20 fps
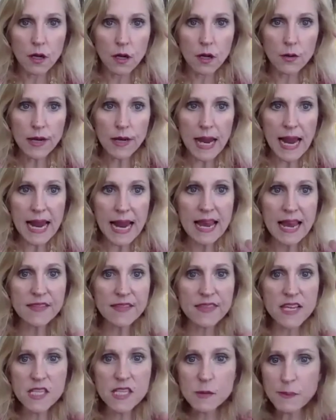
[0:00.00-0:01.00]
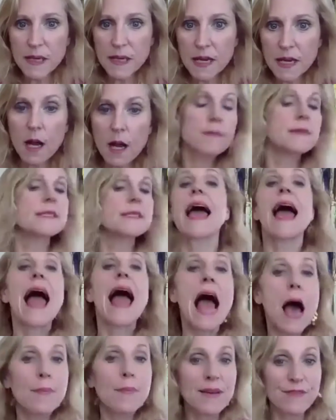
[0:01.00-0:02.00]
Okay. And this becomes a
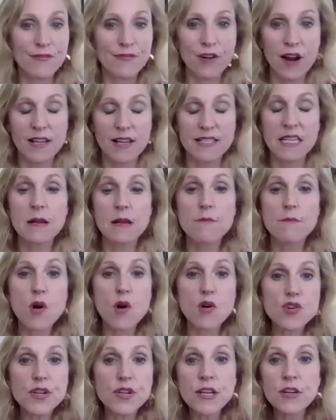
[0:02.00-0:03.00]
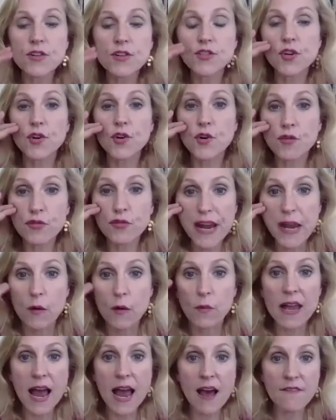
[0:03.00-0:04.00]
habit for us, and emotional eaters are great.
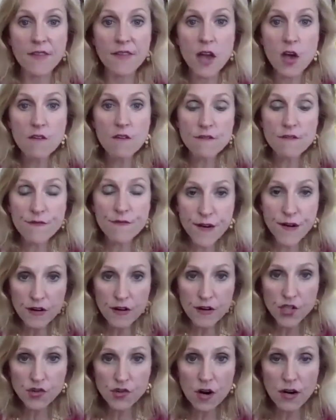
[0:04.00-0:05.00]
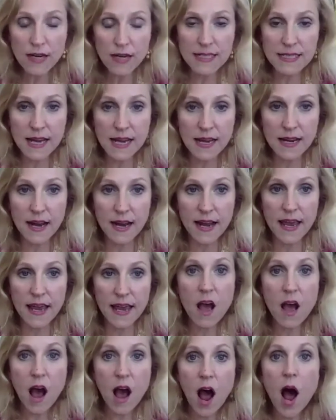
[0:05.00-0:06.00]
We have very strong antennae
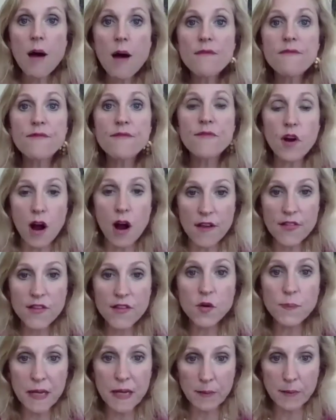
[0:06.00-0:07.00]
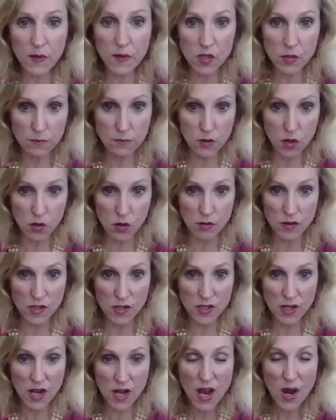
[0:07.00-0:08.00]
up for other people's
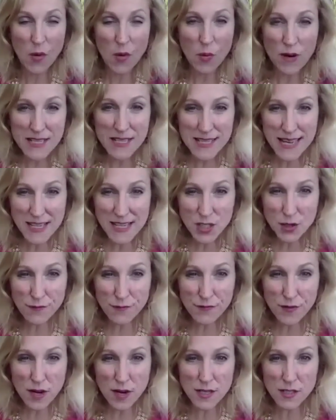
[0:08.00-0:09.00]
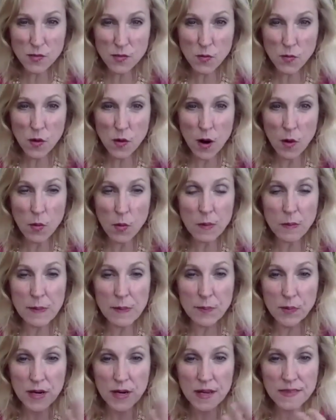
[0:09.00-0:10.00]
moods. What does that do for us when we
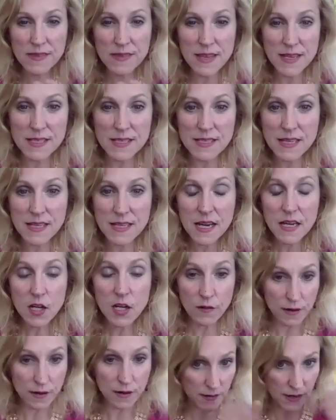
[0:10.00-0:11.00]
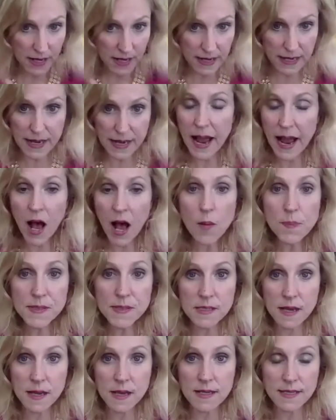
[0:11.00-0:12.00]
bring this, you know, it, it
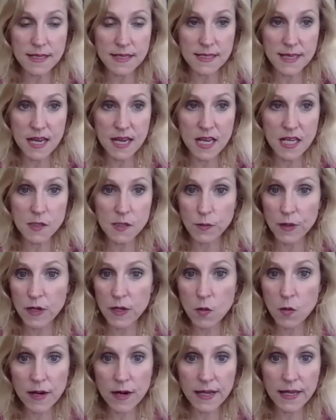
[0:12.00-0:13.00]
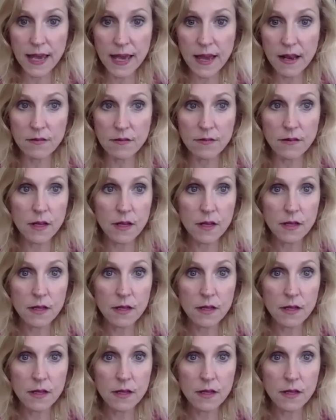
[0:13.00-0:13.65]
helps us as kids. We don't want to get